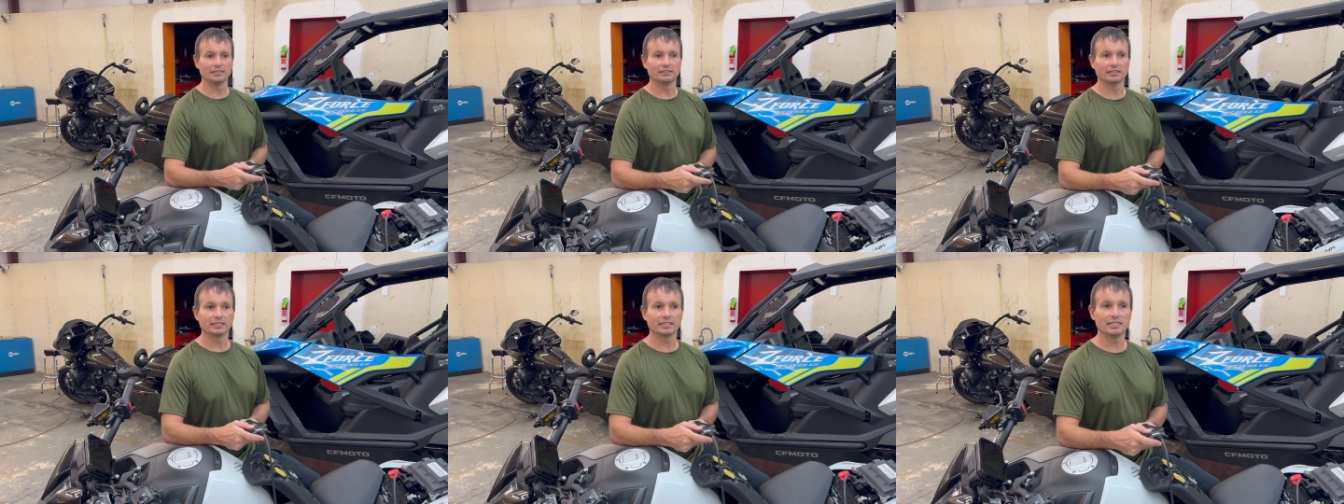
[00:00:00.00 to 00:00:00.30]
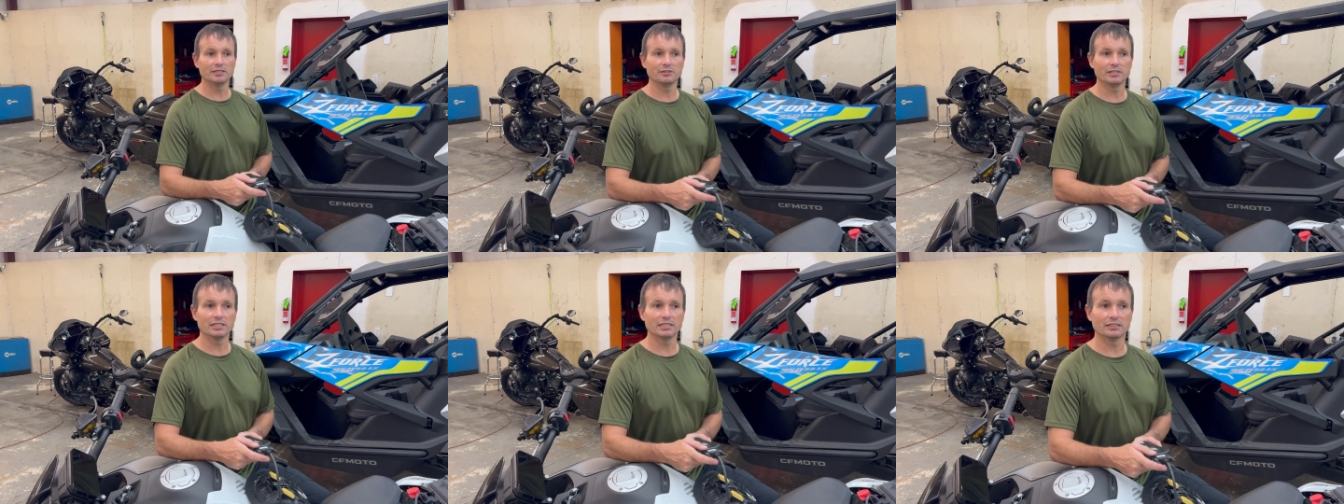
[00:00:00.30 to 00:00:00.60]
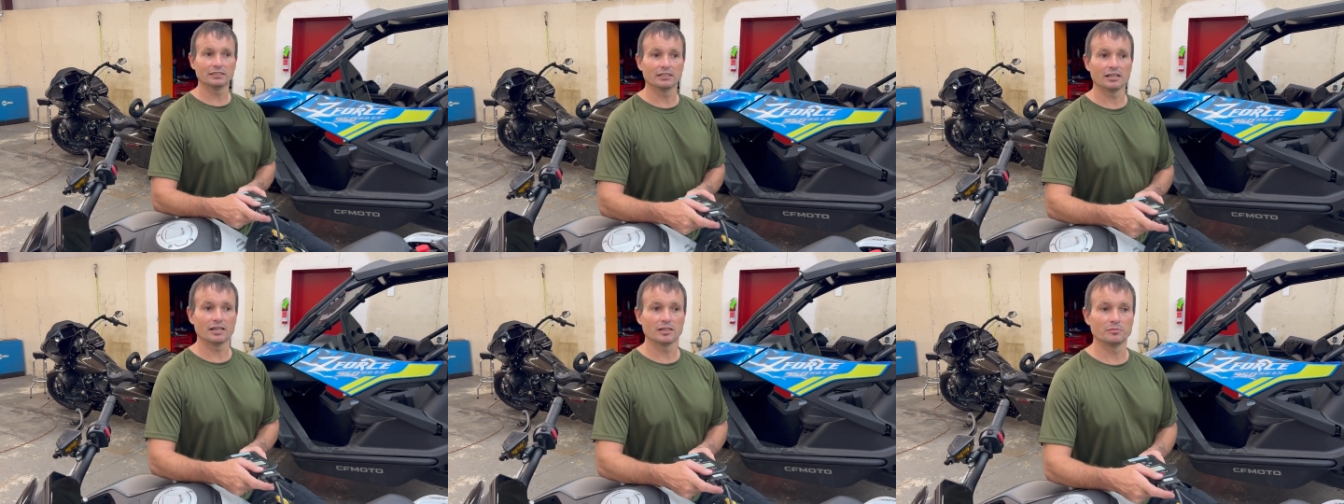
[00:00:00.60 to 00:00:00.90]
I keep getting
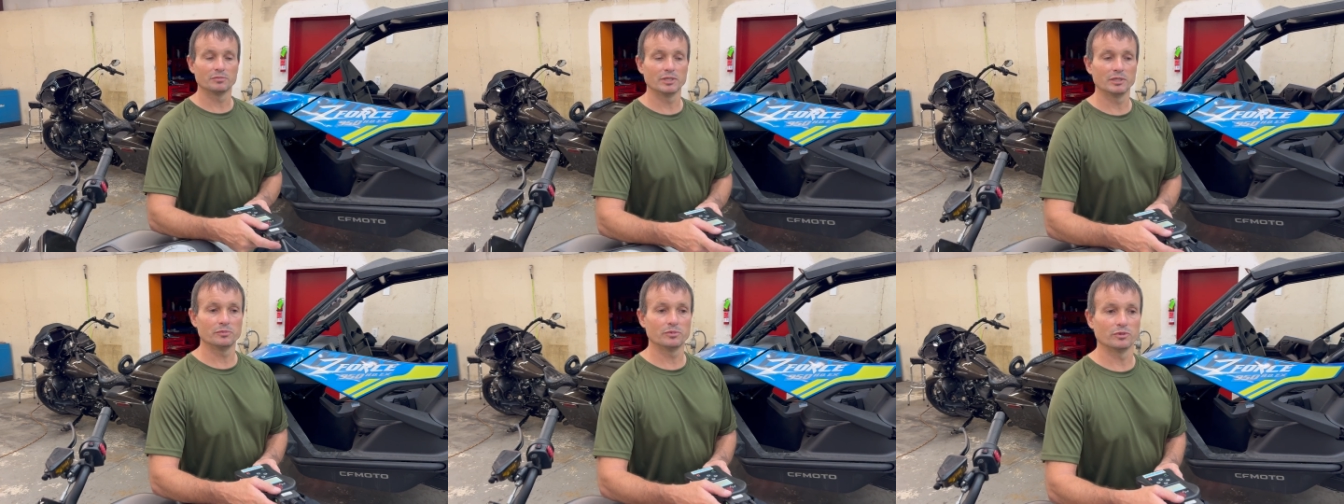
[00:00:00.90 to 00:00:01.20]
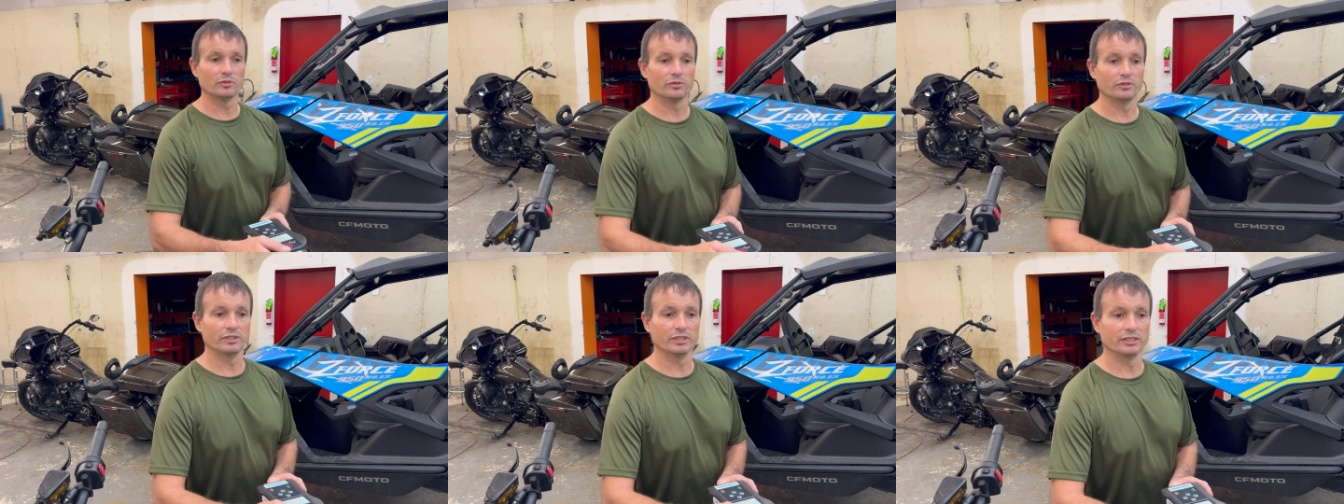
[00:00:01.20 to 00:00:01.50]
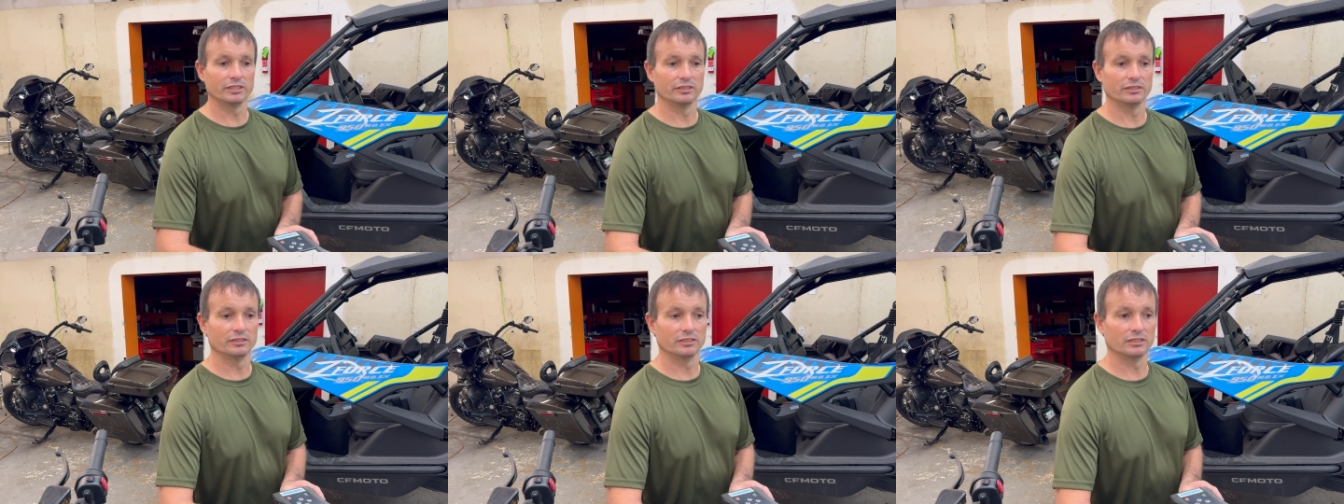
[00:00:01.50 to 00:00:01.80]
a lot of people
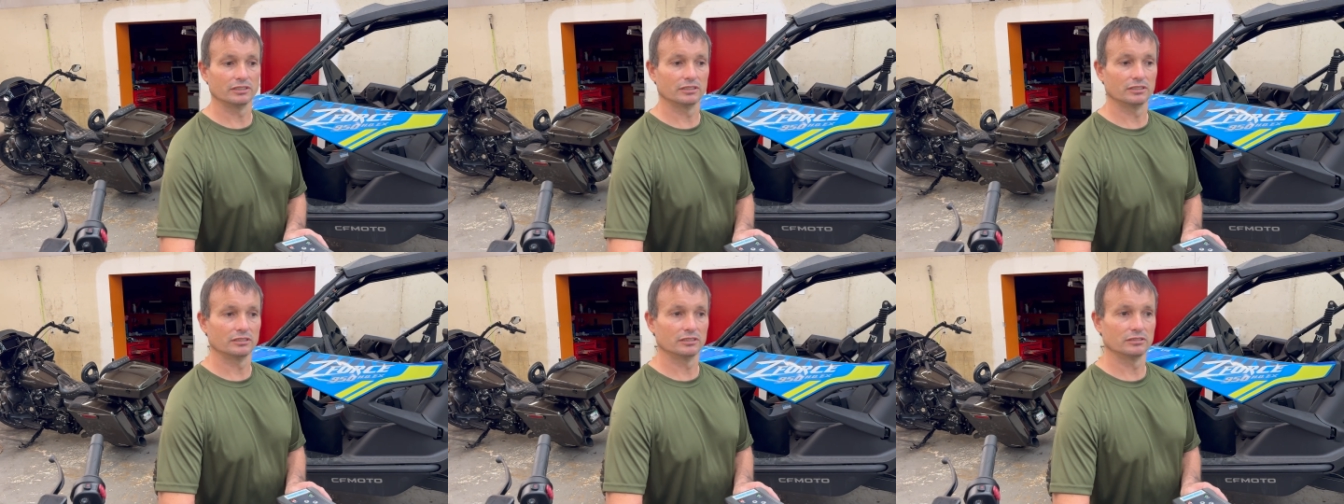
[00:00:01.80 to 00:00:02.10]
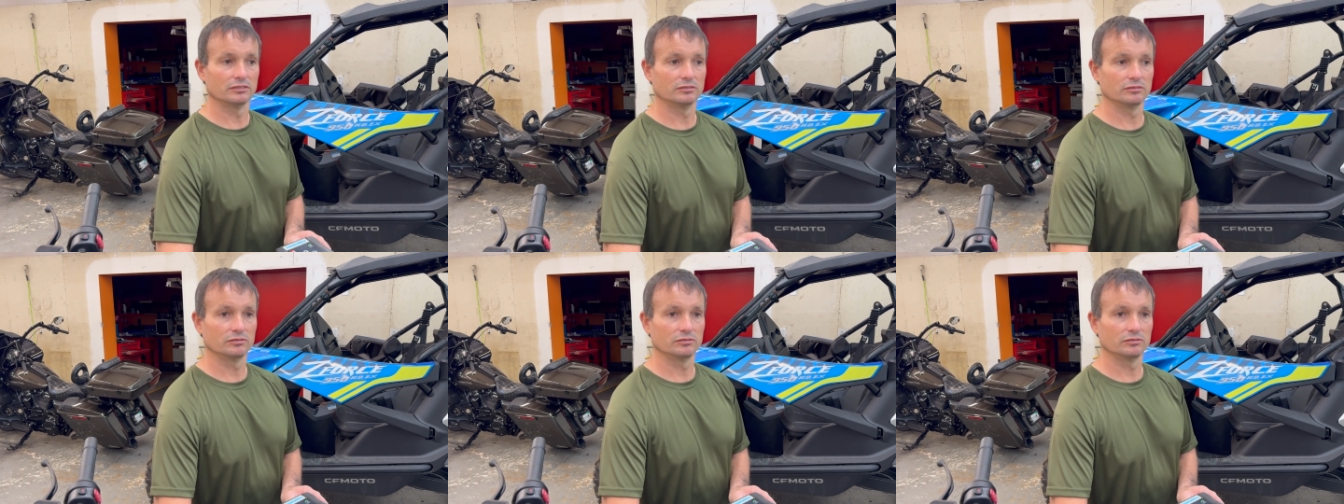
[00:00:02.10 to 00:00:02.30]
that uh,